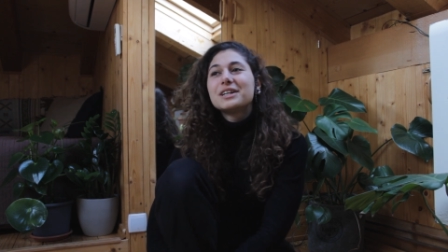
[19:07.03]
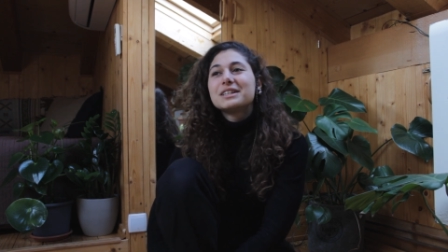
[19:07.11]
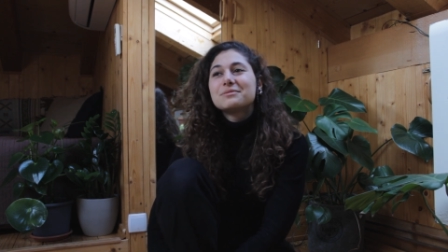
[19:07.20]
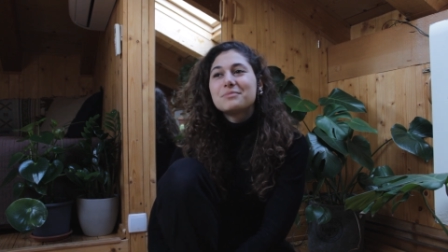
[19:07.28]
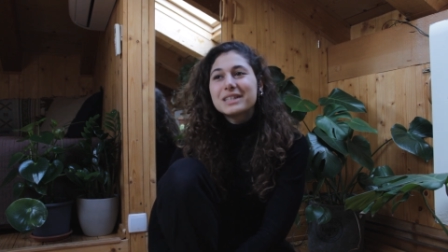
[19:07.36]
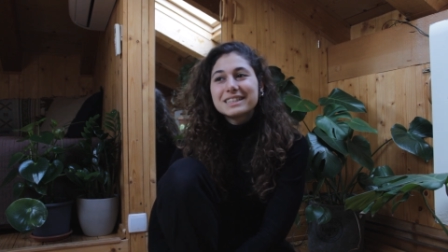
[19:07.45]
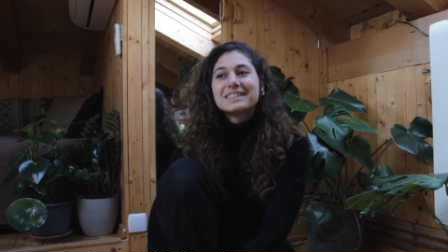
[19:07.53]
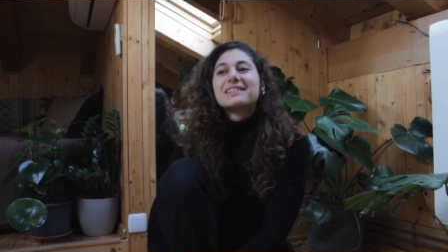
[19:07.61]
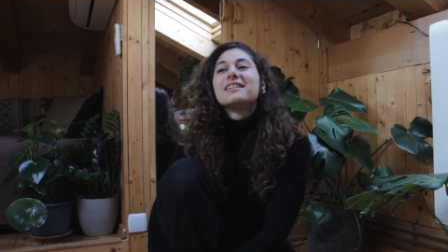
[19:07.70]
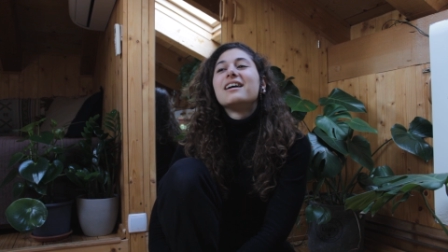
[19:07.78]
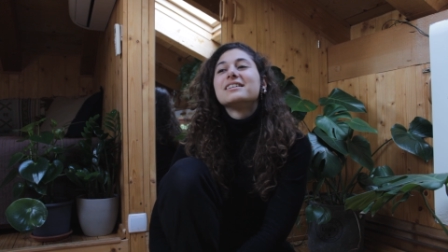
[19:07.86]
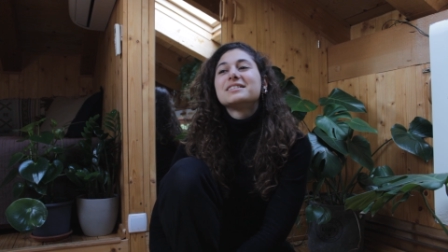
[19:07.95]
It means a
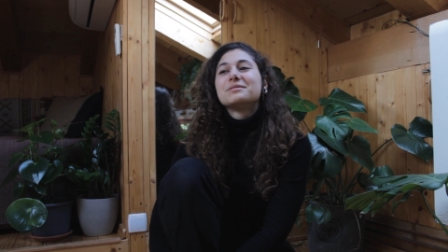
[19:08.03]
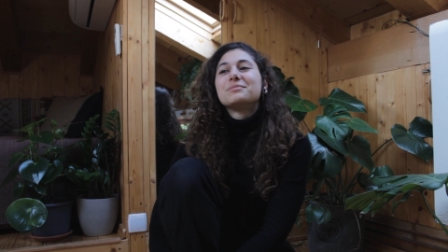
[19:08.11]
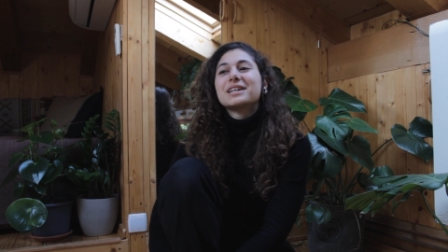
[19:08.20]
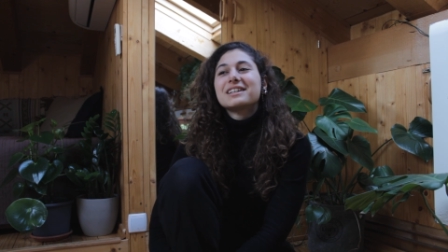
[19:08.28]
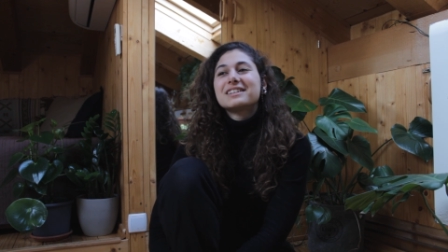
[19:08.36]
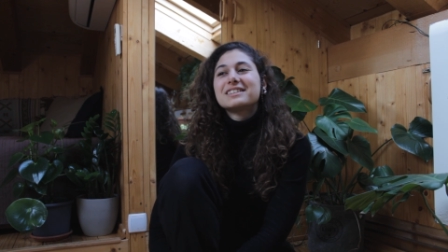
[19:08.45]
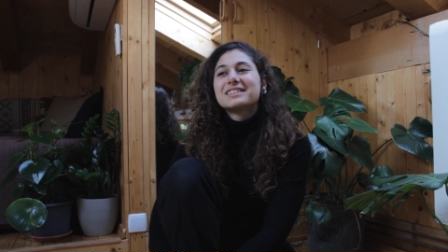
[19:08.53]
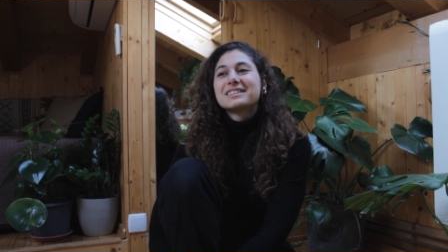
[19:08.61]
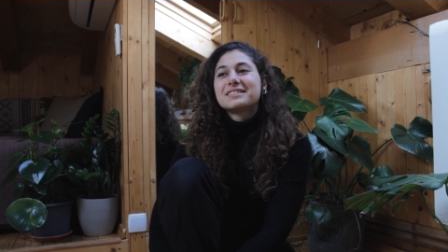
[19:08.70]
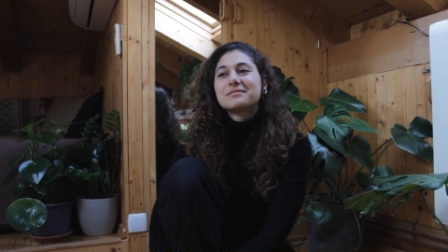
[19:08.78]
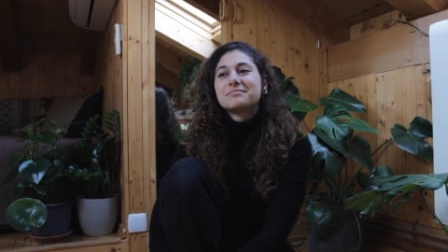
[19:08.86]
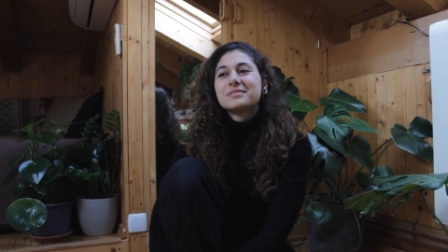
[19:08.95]
lot
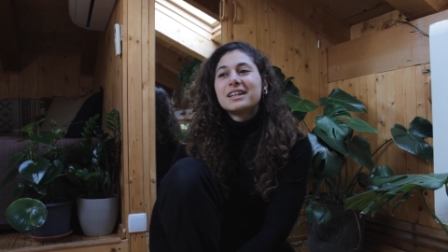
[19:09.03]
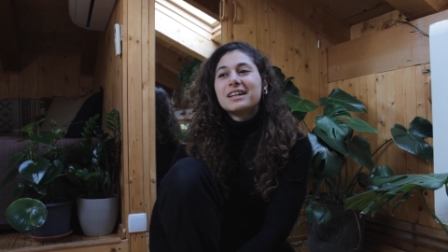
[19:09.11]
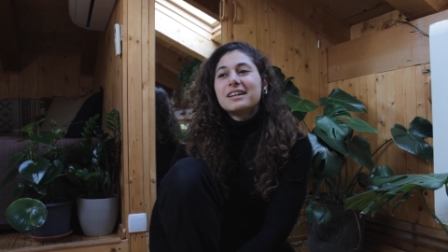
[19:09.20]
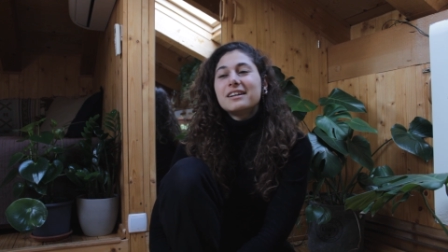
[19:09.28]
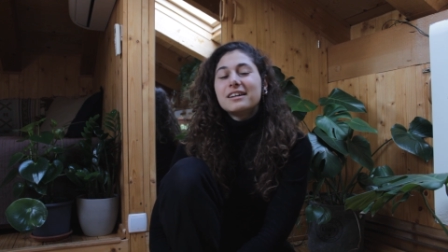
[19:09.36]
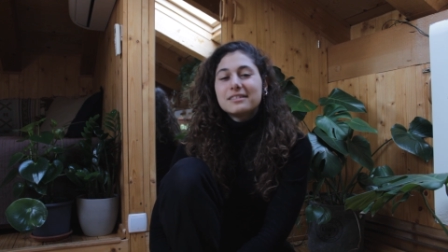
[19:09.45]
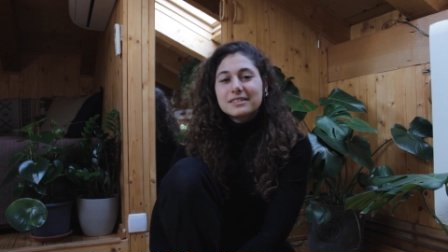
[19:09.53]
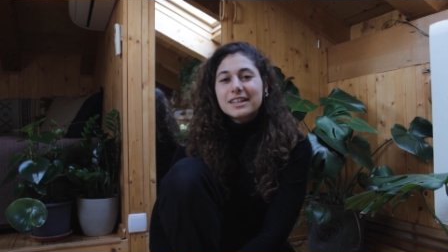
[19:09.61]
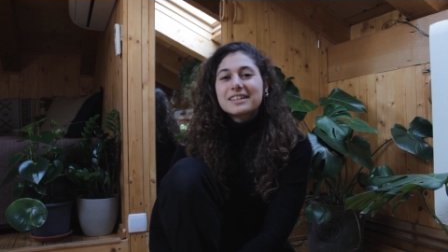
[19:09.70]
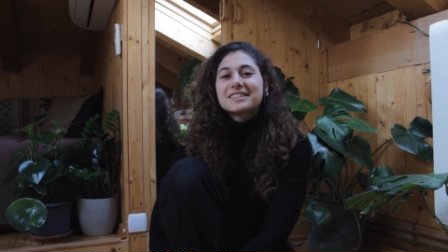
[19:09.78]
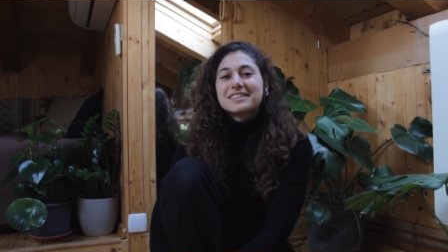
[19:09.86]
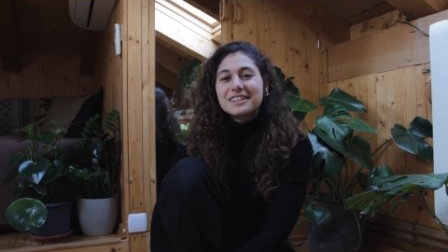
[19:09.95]
because it
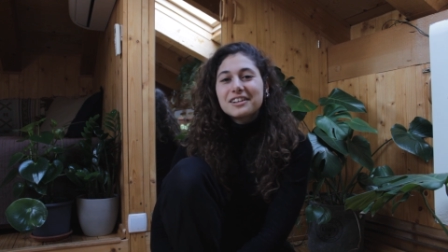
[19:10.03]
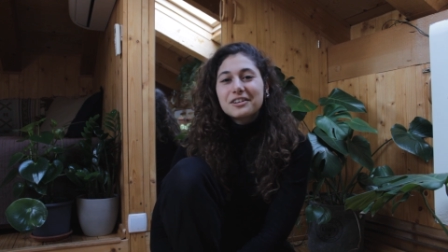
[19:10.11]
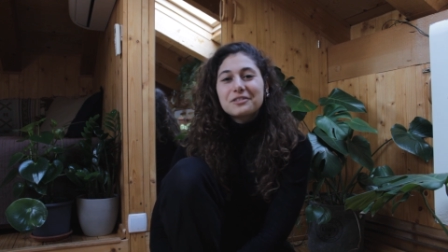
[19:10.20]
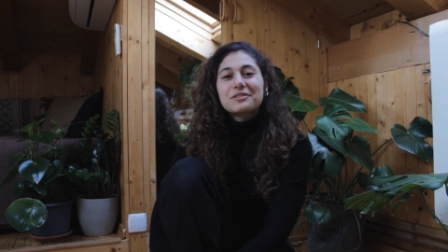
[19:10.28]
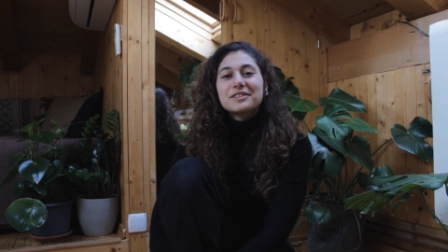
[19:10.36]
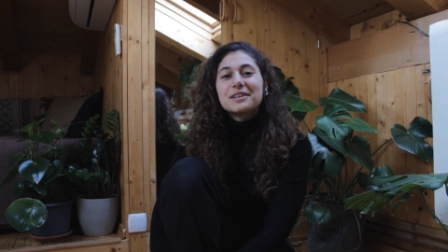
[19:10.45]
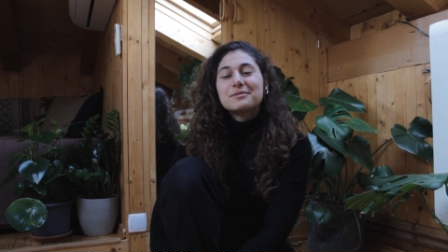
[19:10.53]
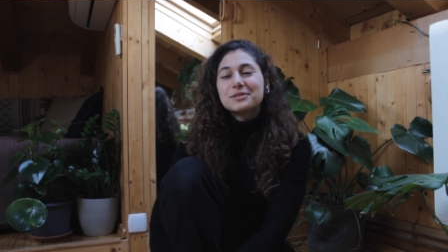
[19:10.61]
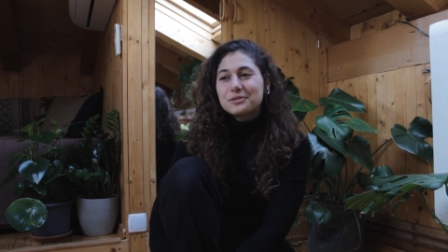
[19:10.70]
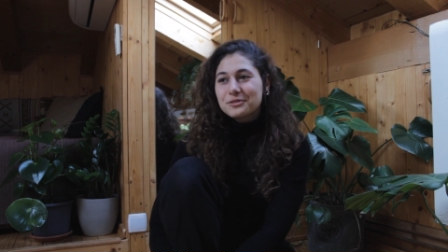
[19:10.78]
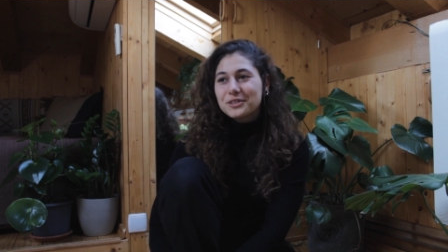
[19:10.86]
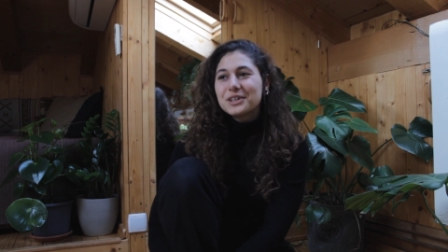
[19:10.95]
takes a lot of time
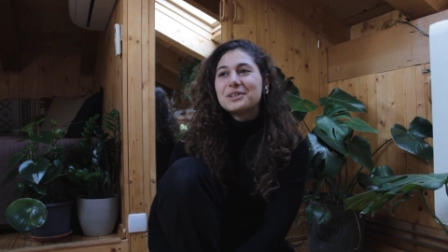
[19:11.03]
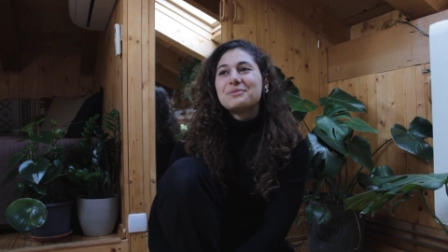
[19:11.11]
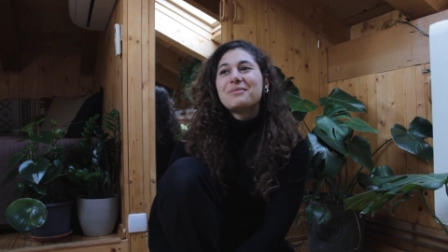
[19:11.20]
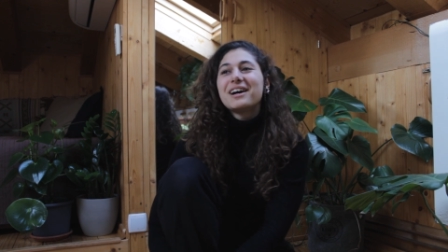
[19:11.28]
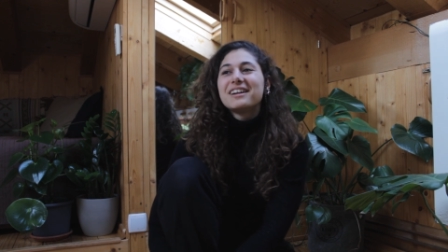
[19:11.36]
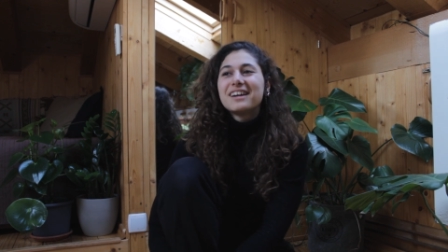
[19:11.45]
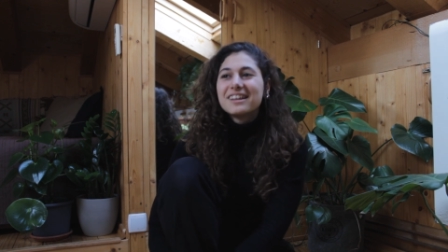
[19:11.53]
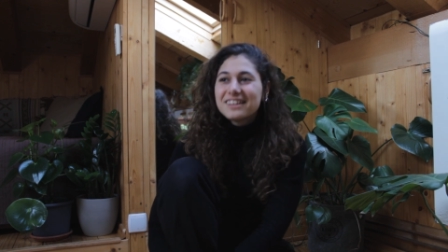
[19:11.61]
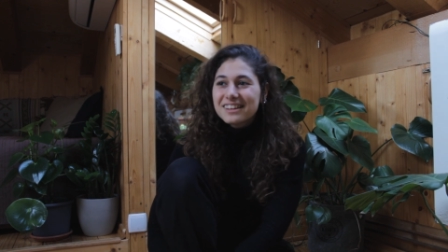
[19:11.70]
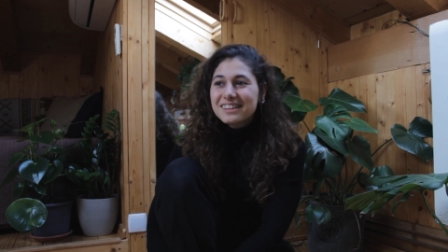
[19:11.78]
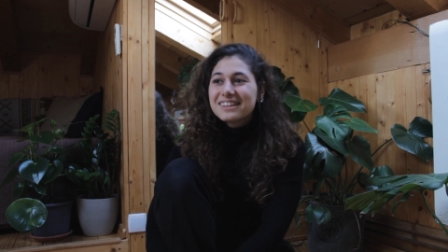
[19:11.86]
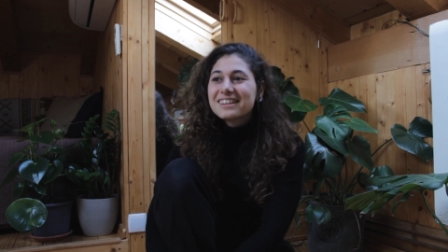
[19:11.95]
to film and
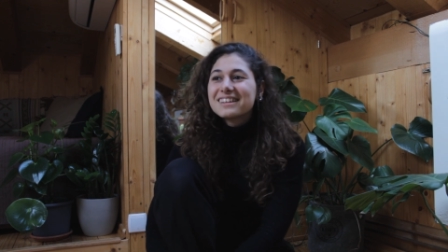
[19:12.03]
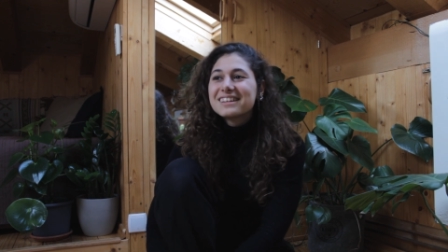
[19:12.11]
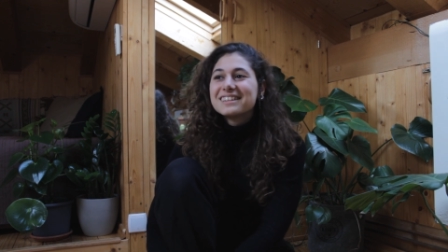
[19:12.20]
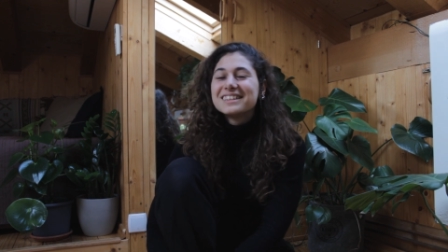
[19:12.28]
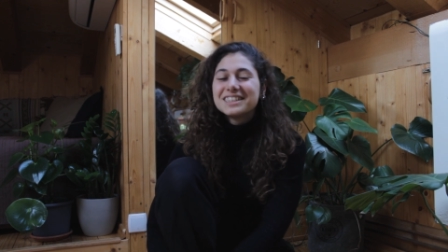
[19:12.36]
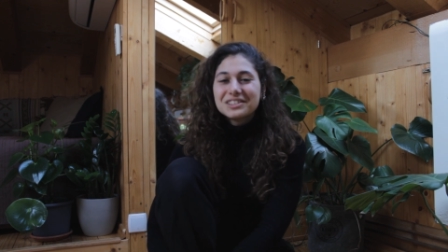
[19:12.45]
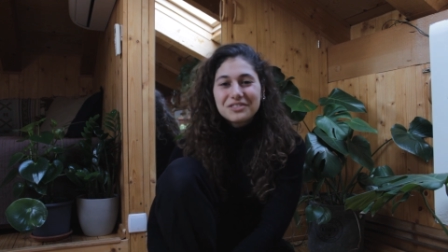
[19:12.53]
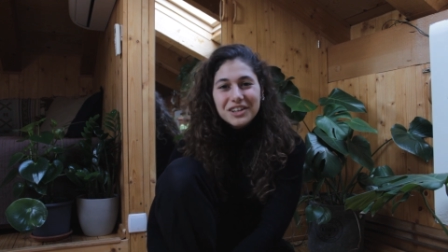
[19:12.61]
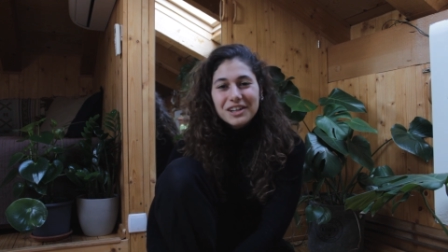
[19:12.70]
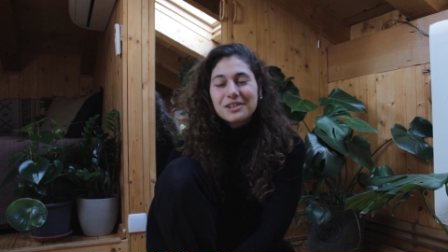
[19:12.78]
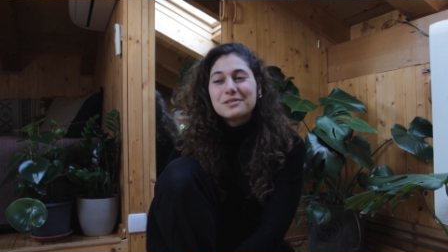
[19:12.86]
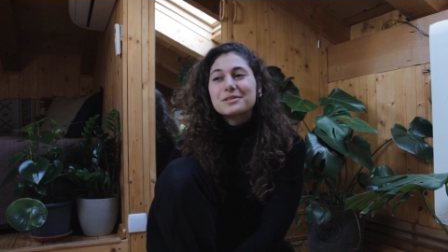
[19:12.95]
edit this
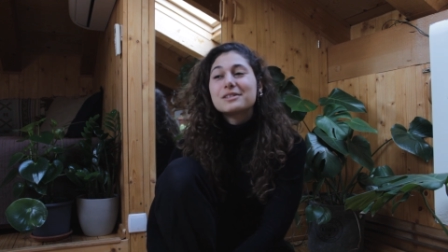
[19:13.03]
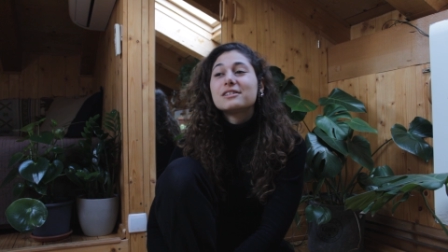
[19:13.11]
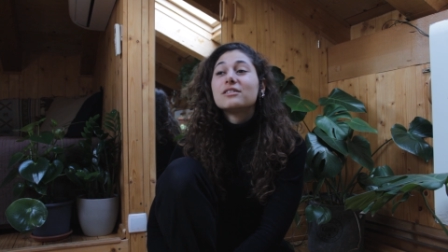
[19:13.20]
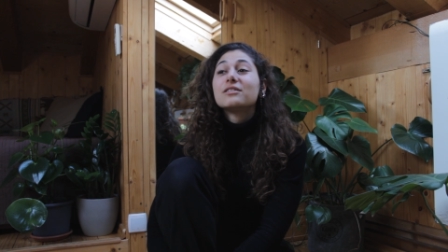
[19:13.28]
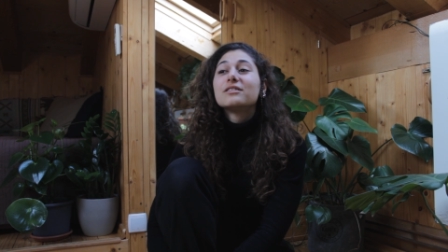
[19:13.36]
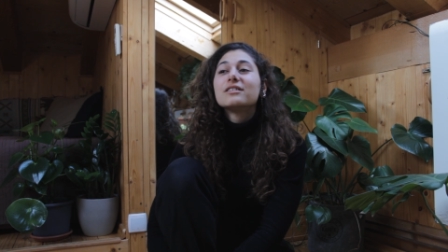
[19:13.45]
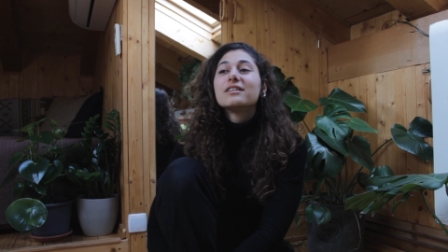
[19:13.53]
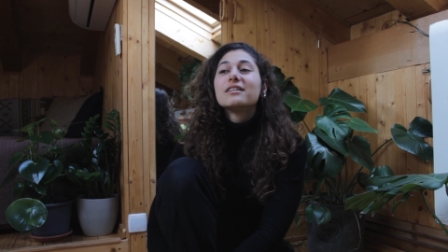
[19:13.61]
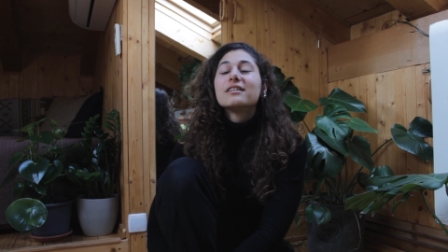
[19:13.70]
video, so